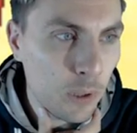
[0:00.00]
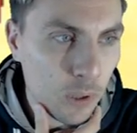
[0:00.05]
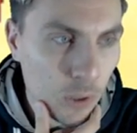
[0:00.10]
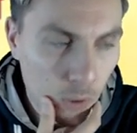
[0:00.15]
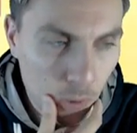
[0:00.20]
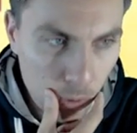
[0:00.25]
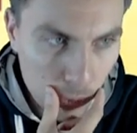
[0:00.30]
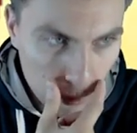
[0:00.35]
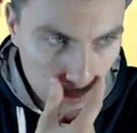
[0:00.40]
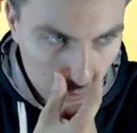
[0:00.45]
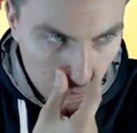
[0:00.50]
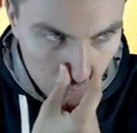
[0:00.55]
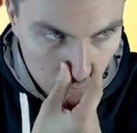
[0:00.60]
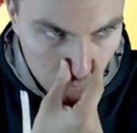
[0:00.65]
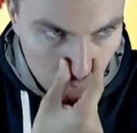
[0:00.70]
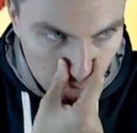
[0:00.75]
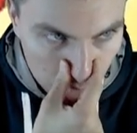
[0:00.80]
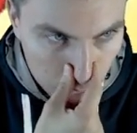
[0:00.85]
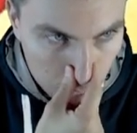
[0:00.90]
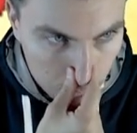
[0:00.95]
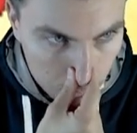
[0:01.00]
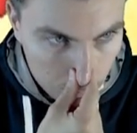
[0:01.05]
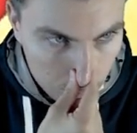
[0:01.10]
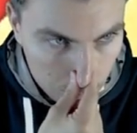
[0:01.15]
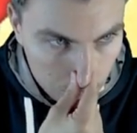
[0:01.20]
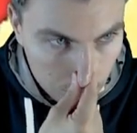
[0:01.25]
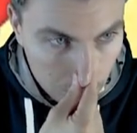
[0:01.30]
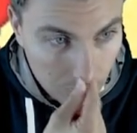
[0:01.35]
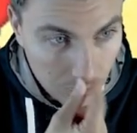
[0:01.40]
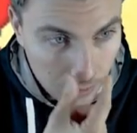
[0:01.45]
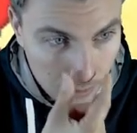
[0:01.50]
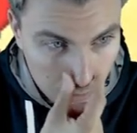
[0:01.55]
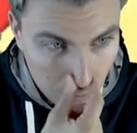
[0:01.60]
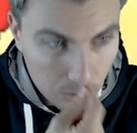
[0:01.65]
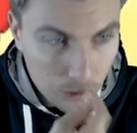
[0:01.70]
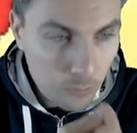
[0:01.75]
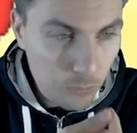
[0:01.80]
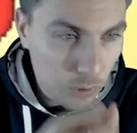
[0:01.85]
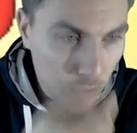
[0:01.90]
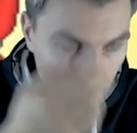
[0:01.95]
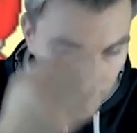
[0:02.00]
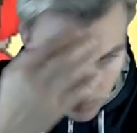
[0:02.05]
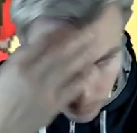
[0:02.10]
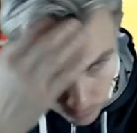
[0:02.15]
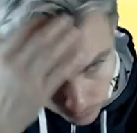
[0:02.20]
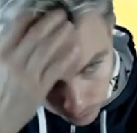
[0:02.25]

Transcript: Koko on the field. Uh, the only risk would